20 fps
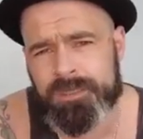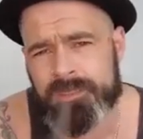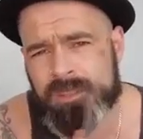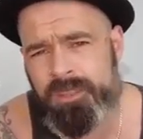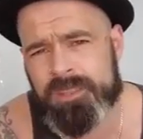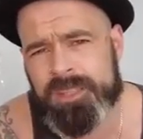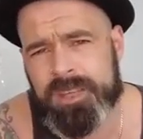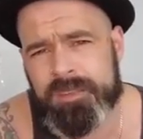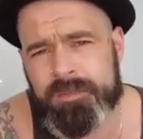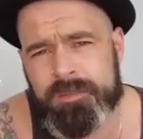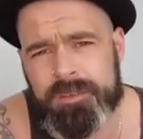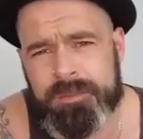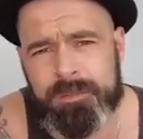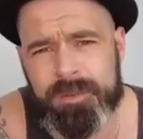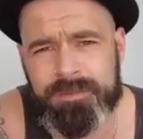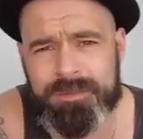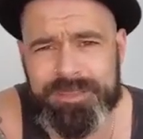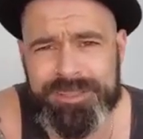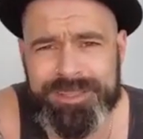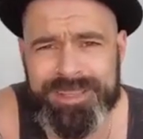just give her a
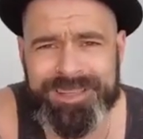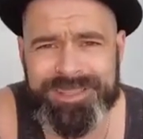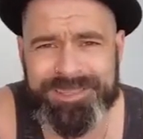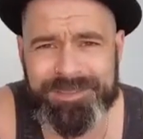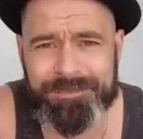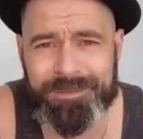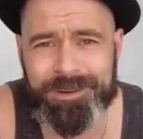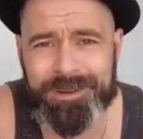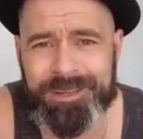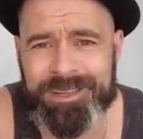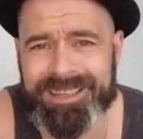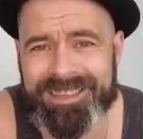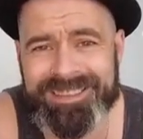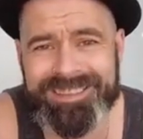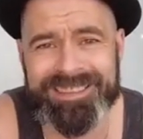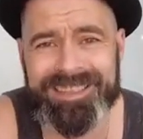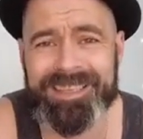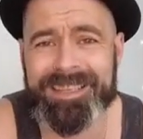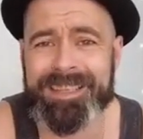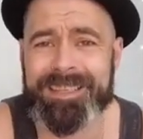Mother's Day tomorrow.
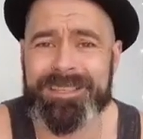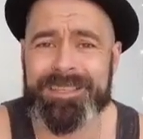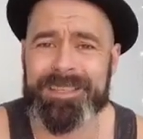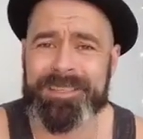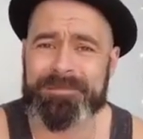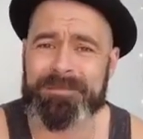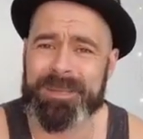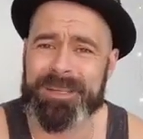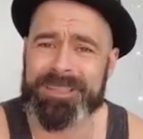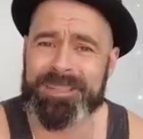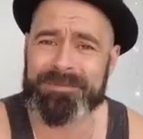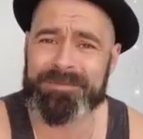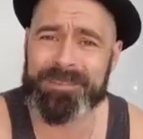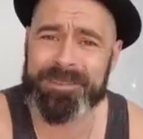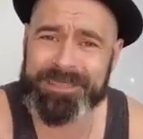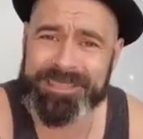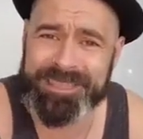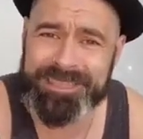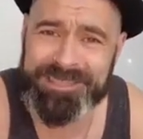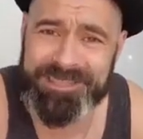It's been a
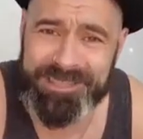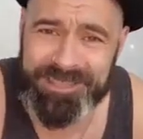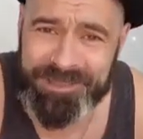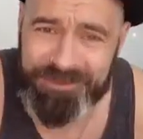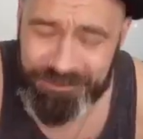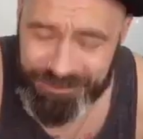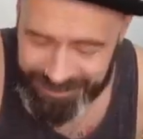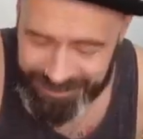fucking shit